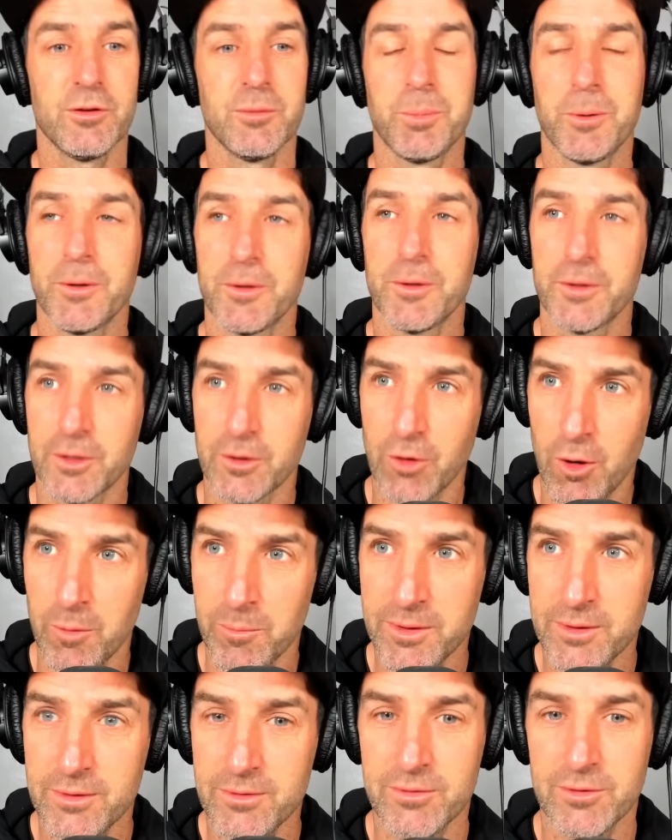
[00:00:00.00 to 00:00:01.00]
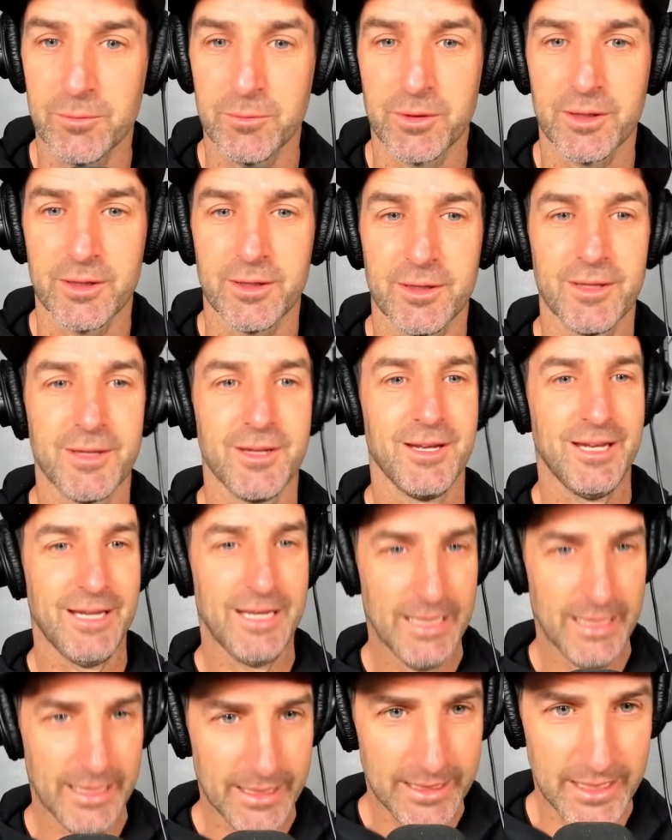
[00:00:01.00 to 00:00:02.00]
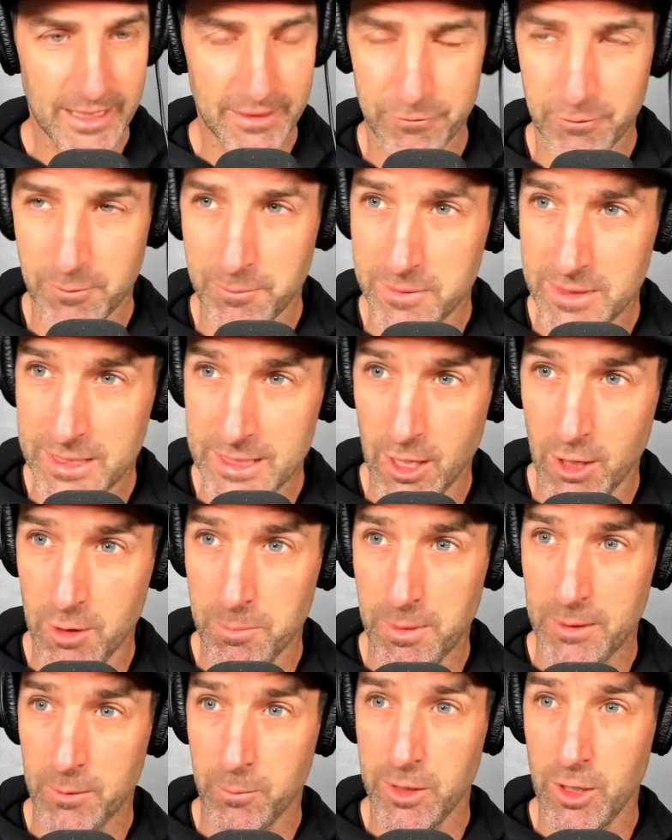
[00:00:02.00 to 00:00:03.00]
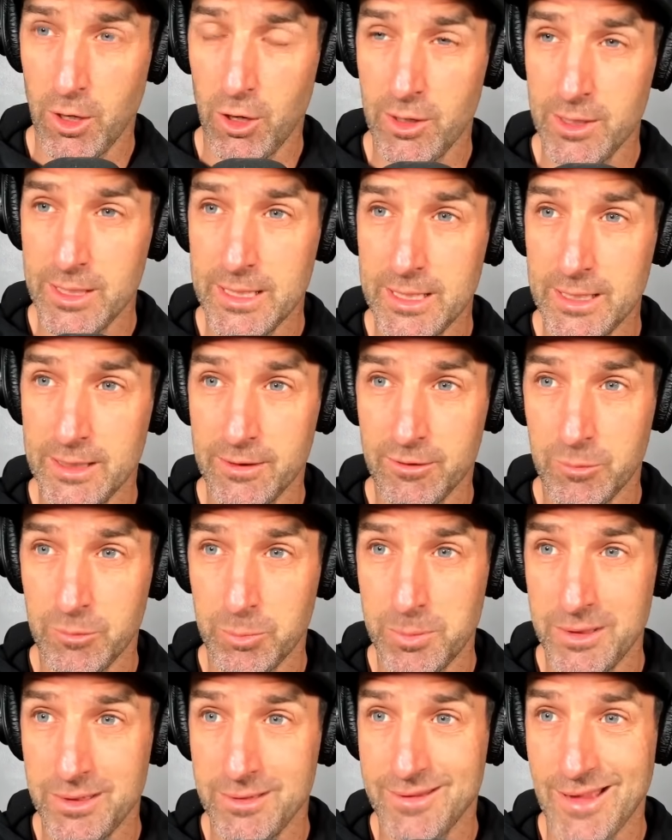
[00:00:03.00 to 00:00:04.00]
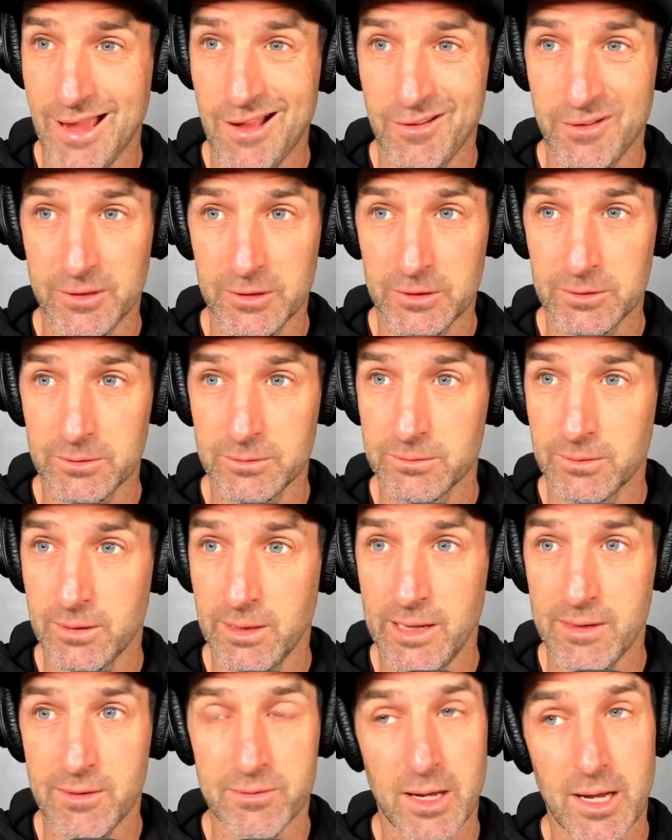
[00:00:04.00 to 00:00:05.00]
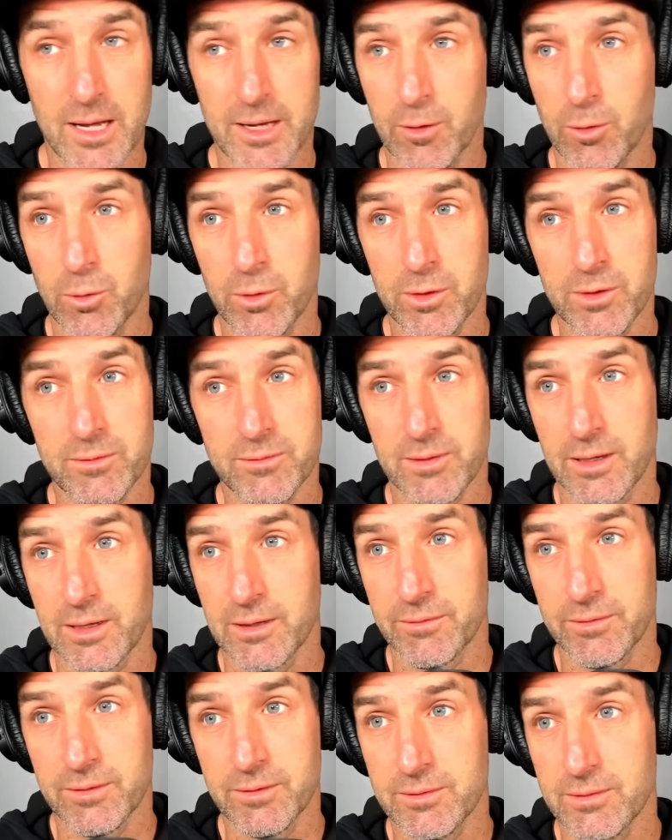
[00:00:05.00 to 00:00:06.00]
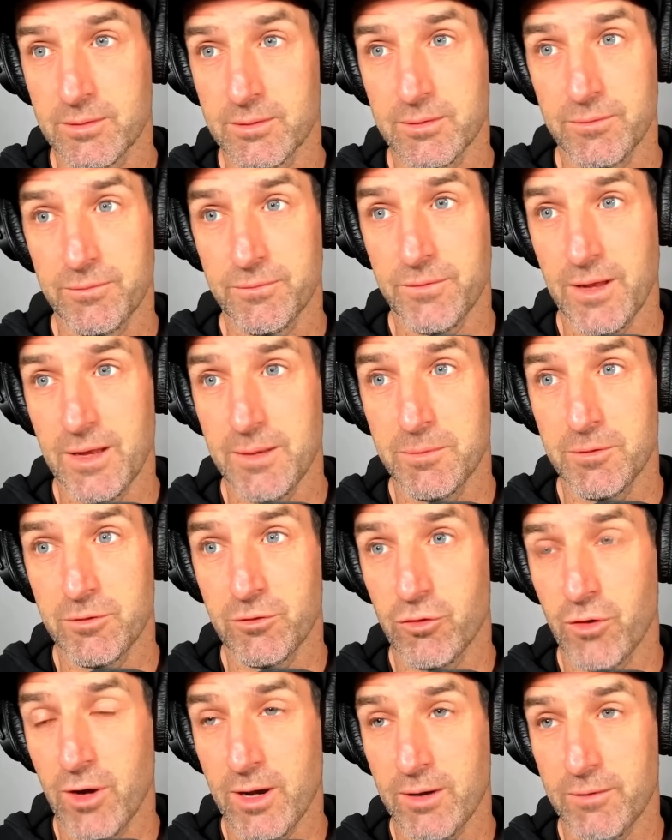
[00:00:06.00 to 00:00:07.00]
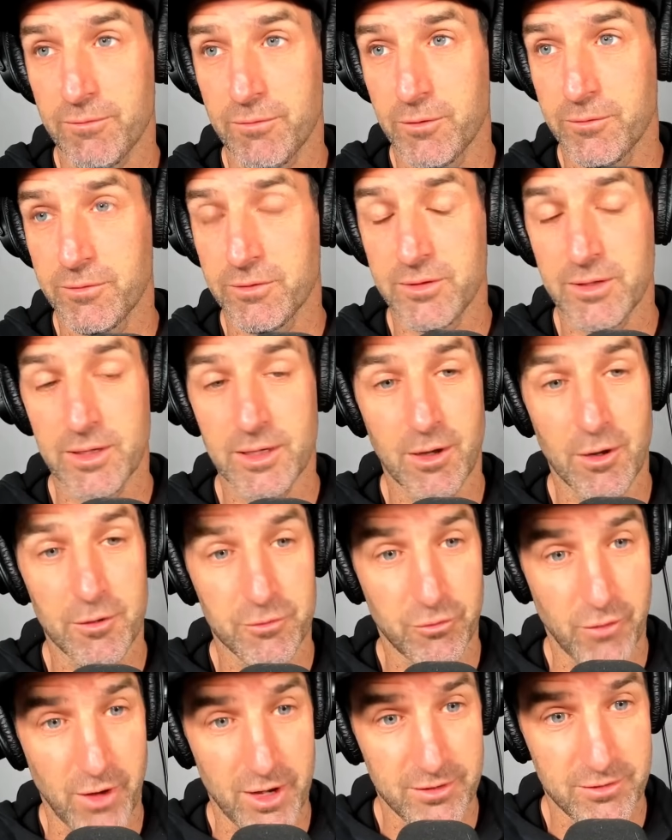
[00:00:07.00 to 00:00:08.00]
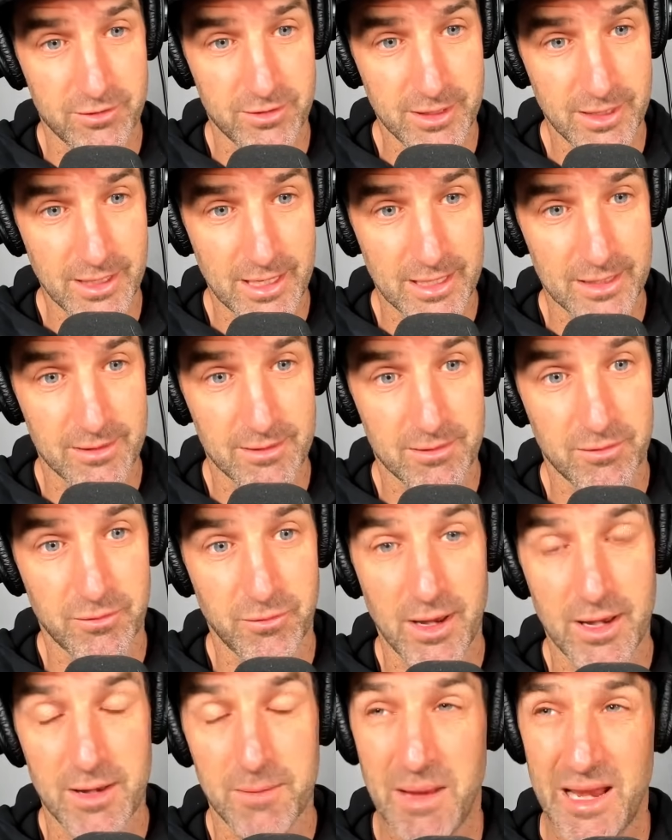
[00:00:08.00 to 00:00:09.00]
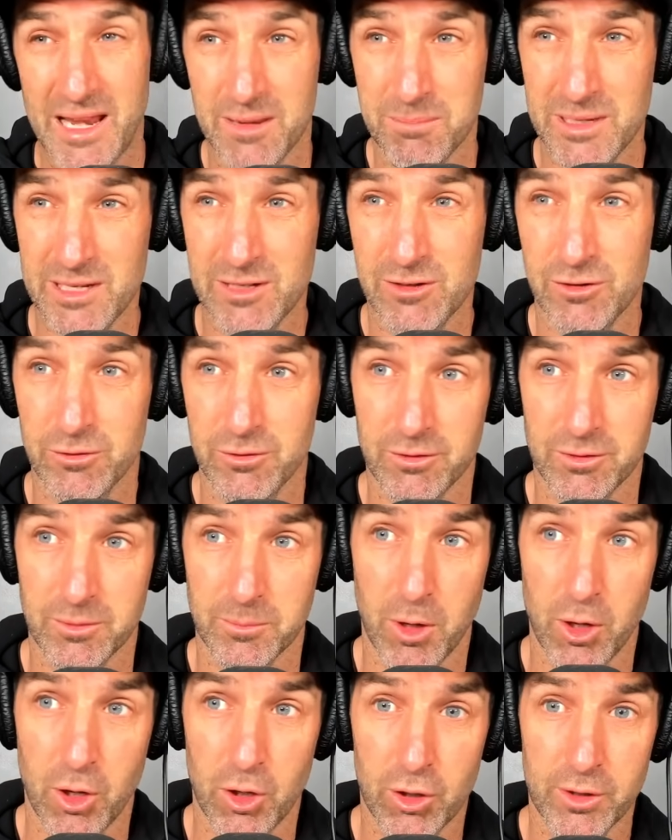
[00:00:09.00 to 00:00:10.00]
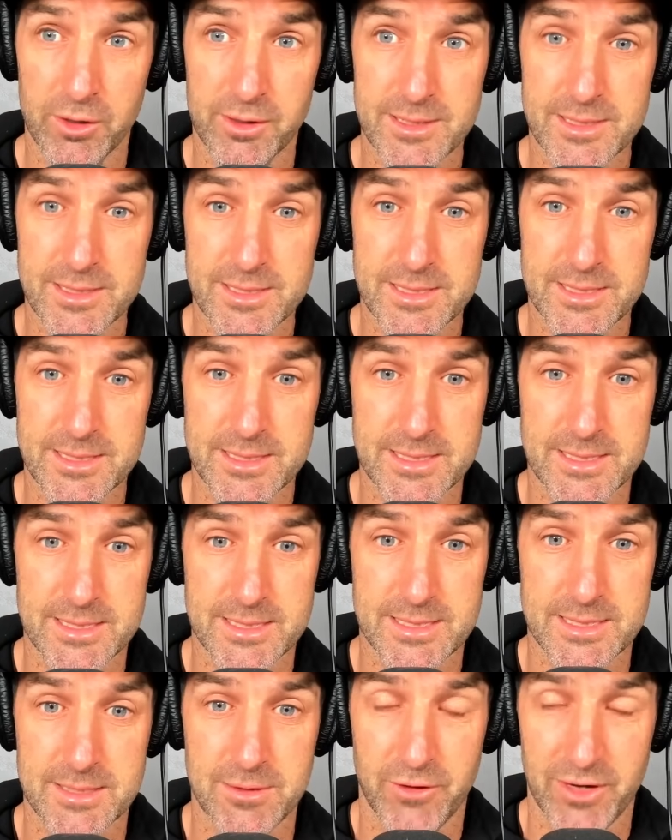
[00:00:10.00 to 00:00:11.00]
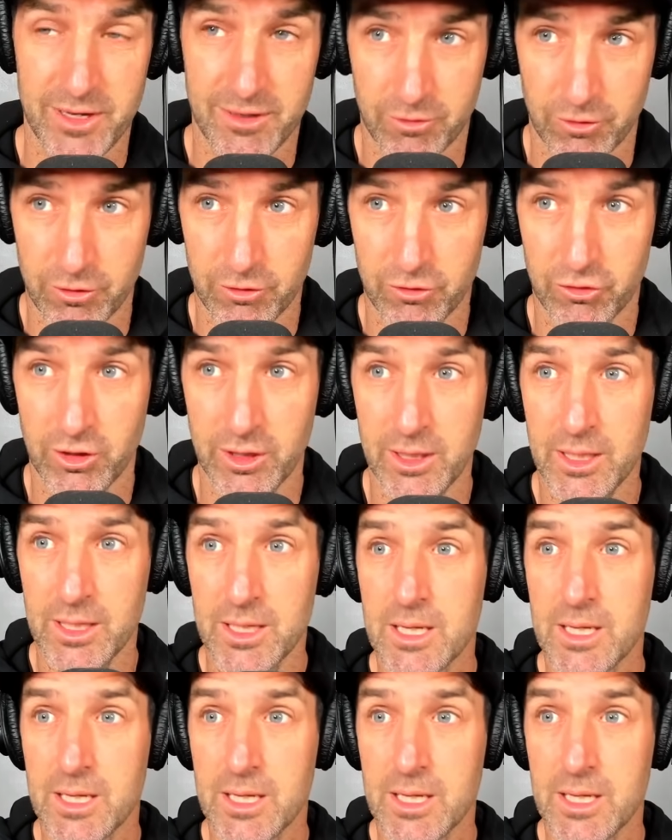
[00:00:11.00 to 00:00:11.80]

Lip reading: You can put in the comments you want to hear from Nino, but we are here to speak downhill. Lenzerheide always delivers. It's a famous track for obviously close racing, and Sven made me do some hard researching.